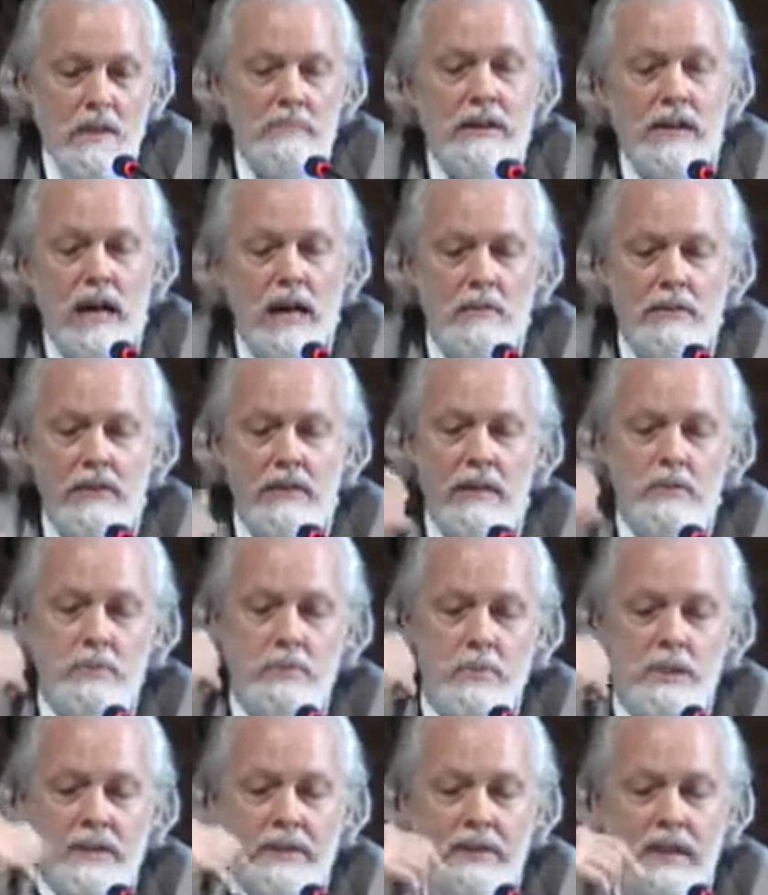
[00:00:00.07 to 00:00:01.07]
Ibn Arabi
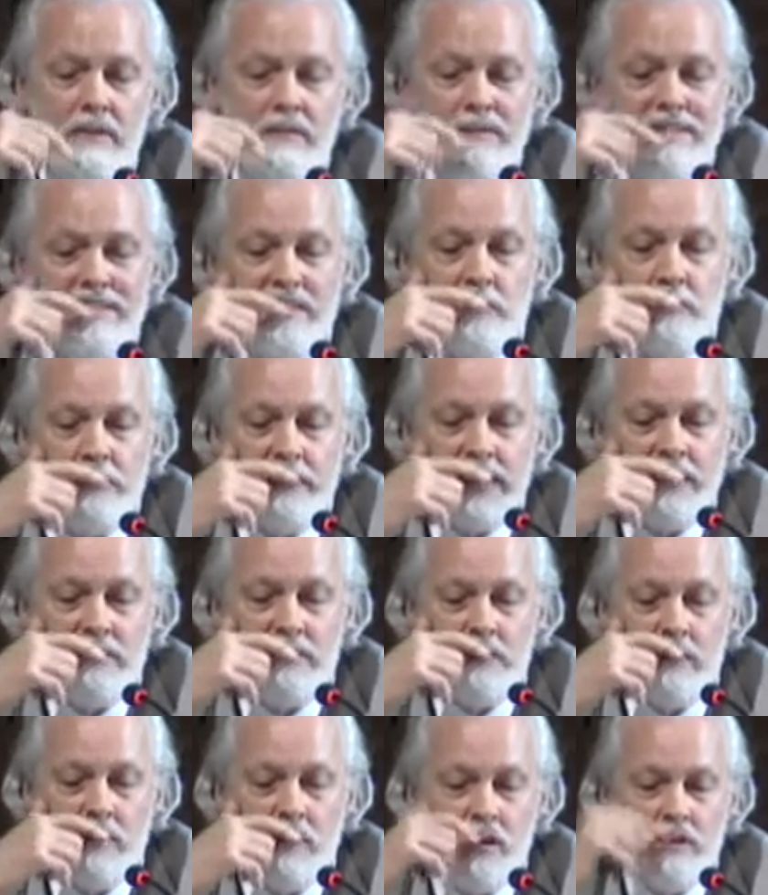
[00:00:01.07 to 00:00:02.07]
then points out that
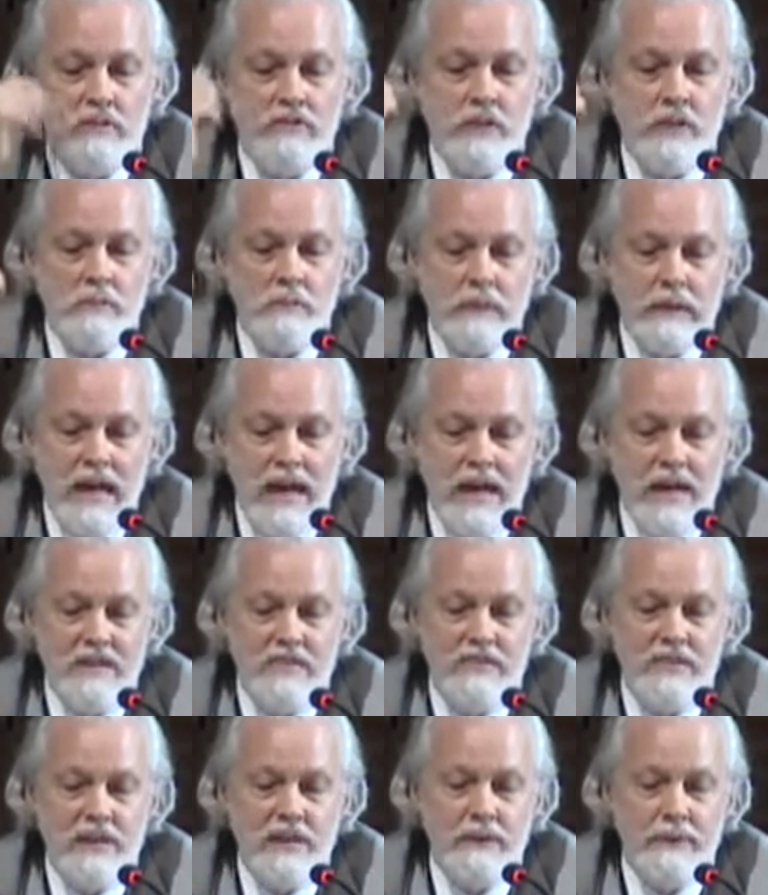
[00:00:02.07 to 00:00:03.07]
subjection also
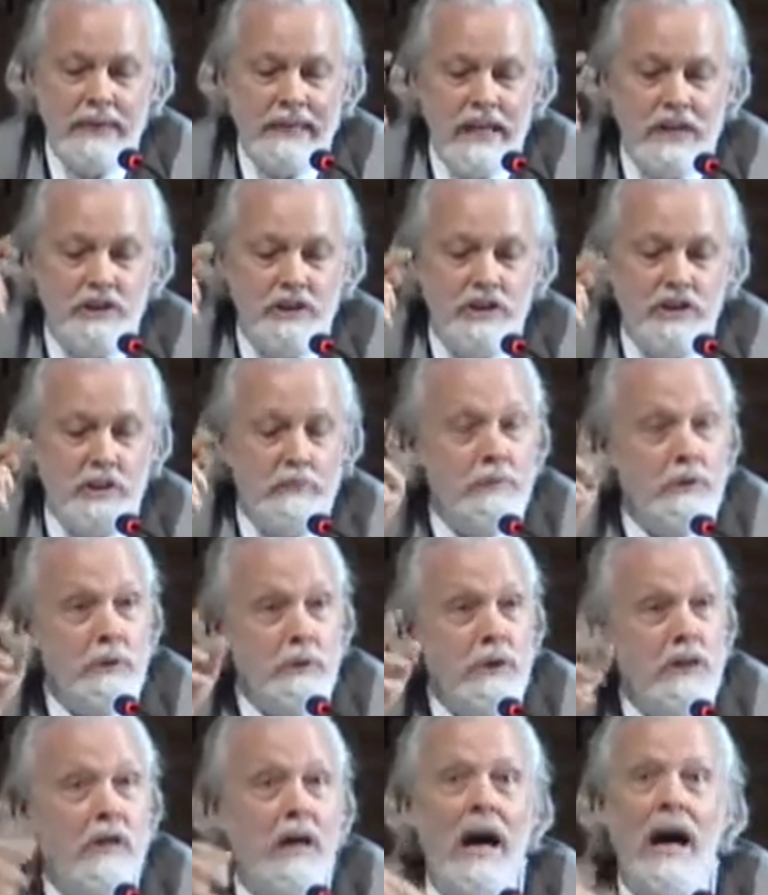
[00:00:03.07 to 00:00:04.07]
applies in the relationship
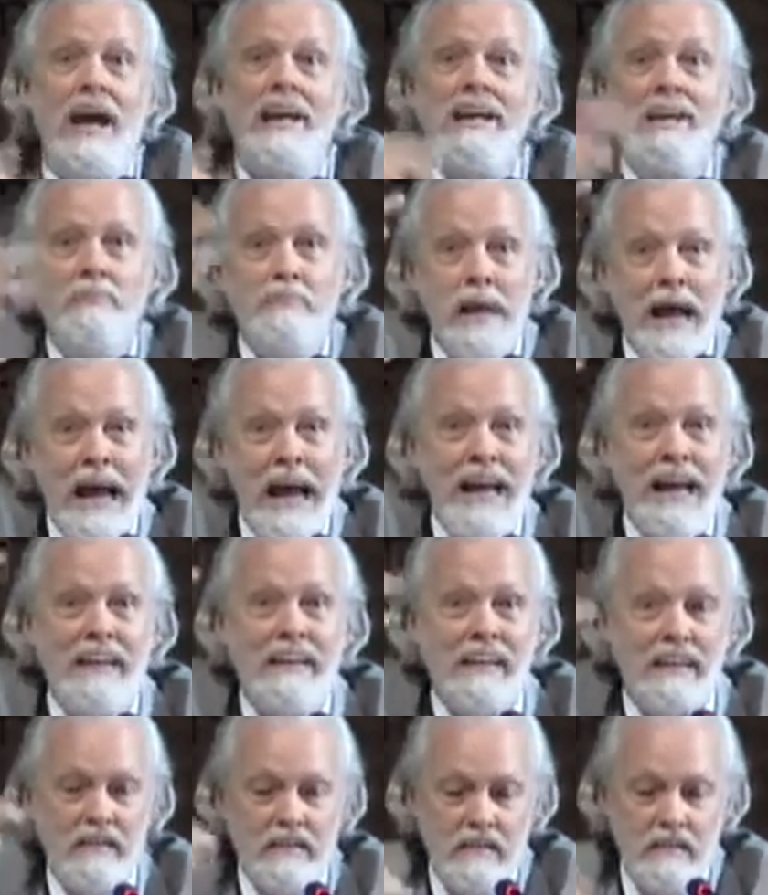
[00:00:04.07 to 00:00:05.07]
between God and
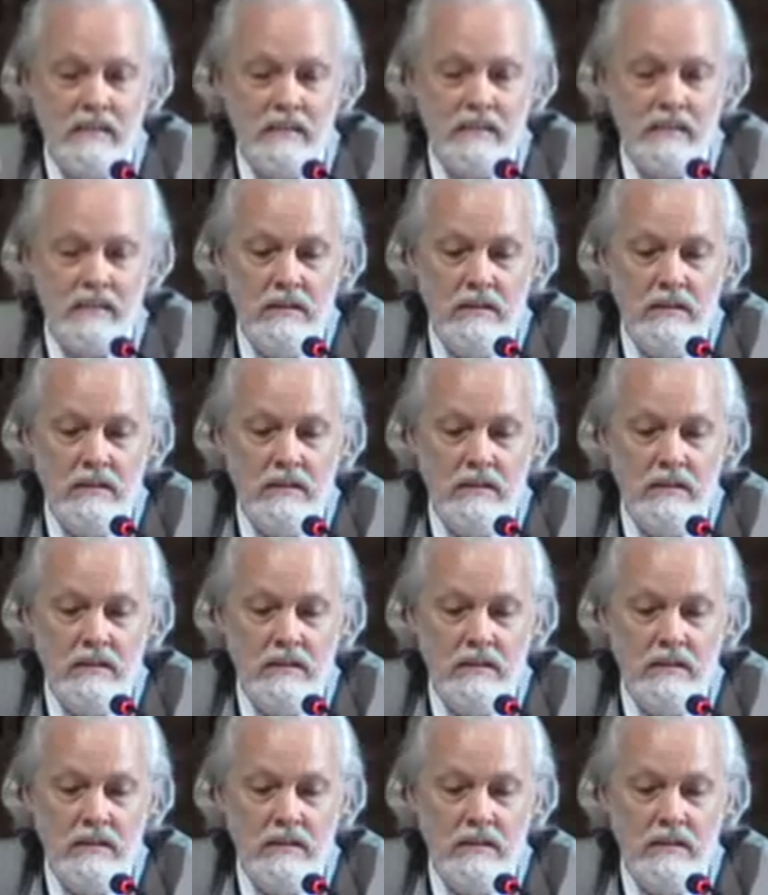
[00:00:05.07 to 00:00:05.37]
man.